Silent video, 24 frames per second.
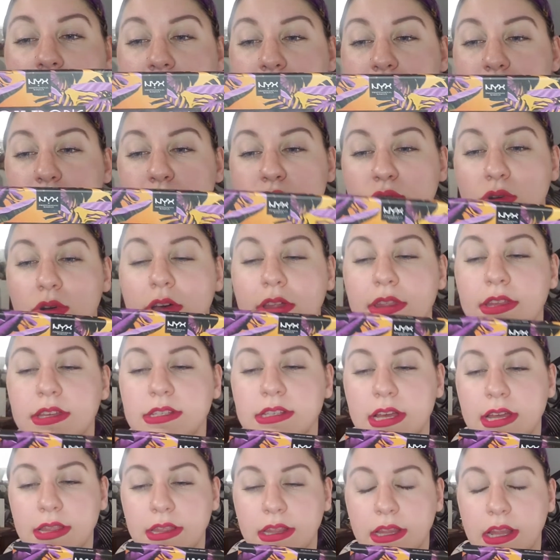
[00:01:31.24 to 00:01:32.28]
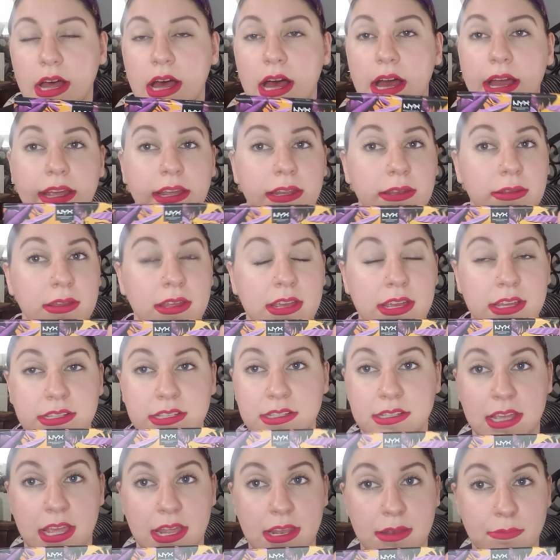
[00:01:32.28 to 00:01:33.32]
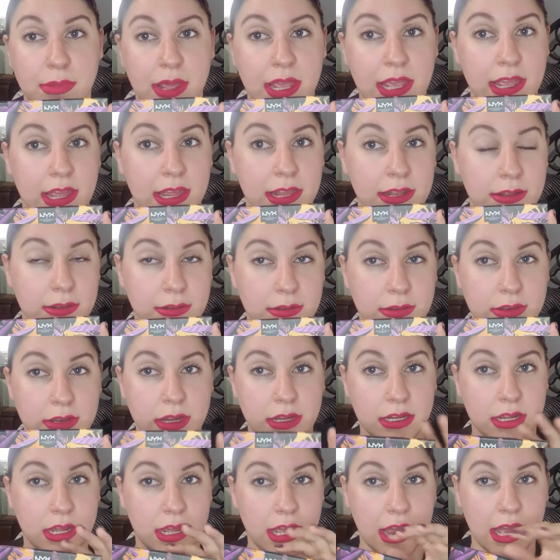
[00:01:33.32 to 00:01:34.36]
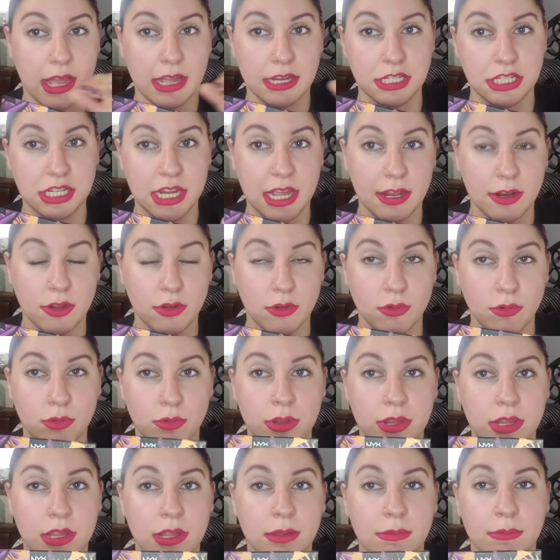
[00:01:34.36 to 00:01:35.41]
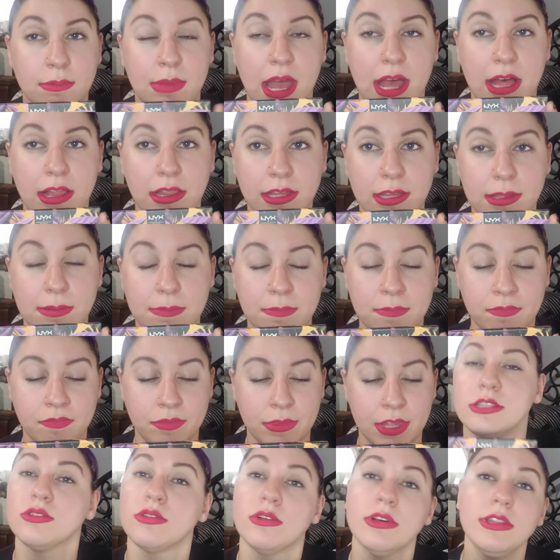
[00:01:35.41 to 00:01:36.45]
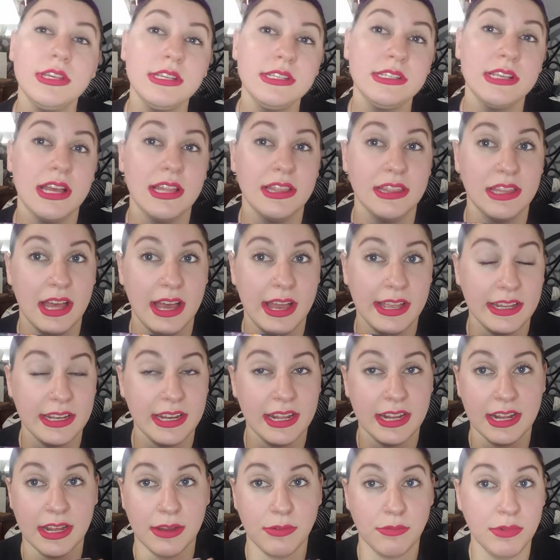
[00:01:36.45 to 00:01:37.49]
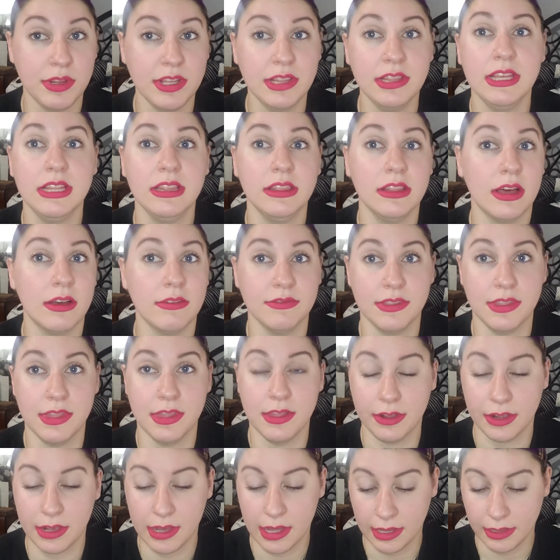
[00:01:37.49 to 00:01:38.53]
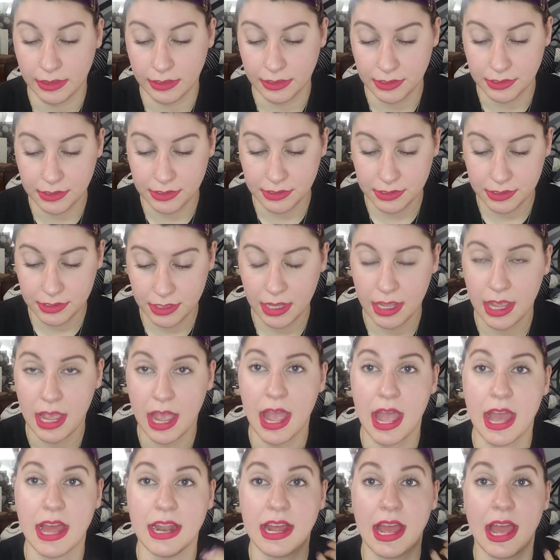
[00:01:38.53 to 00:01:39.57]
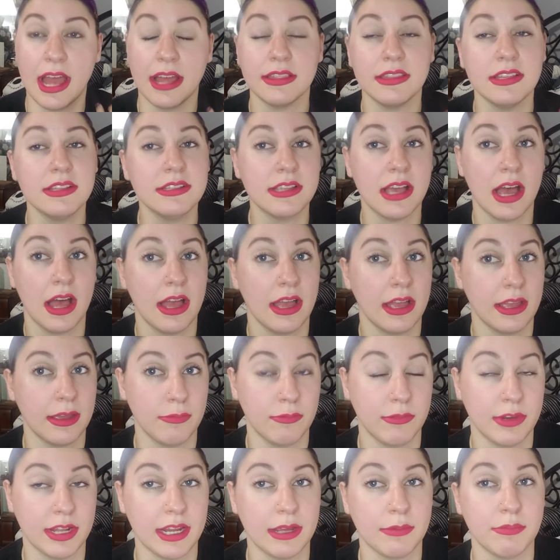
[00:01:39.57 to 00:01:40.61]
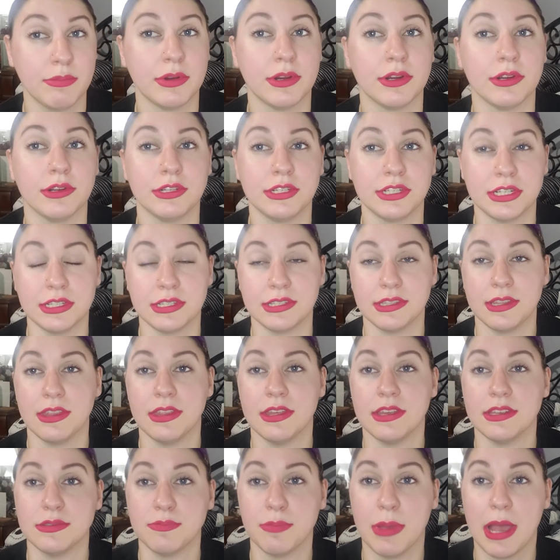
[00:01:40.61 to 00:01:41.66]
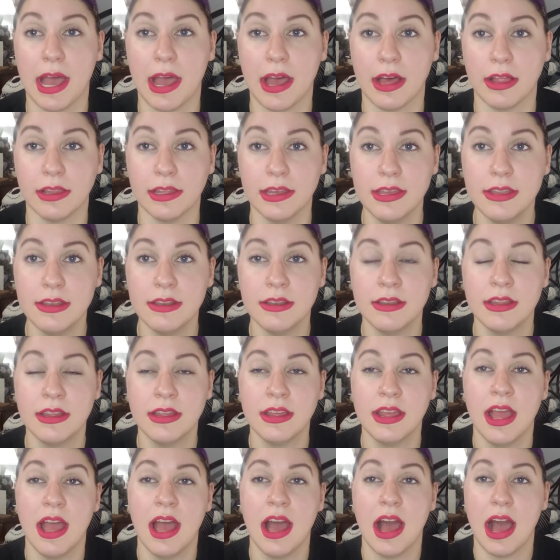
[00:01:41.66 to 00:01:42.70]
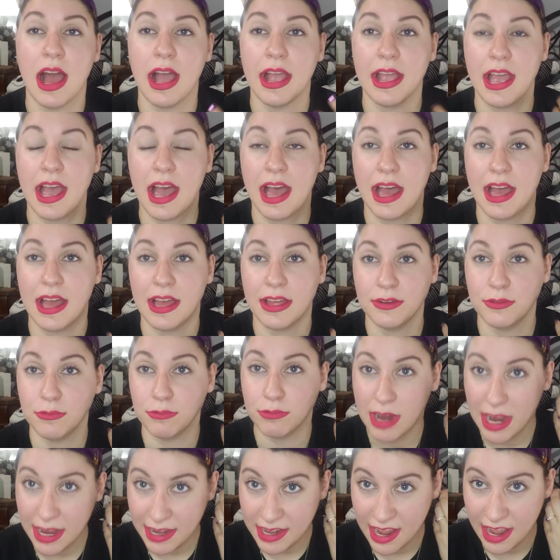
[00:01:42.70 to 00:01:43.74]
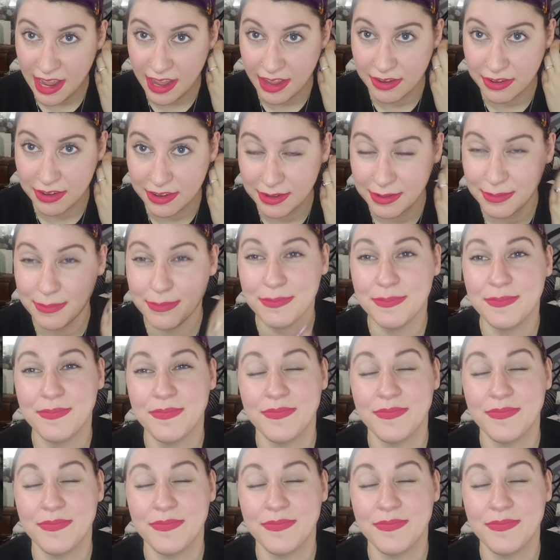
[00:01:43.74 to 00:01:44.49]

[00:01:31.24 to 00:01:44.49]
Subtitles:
I saw this online. It's a 10-pan eyeshadow palette. I saw this online and I really loved the colors. And at the time when I purchased this palette, I had red hair.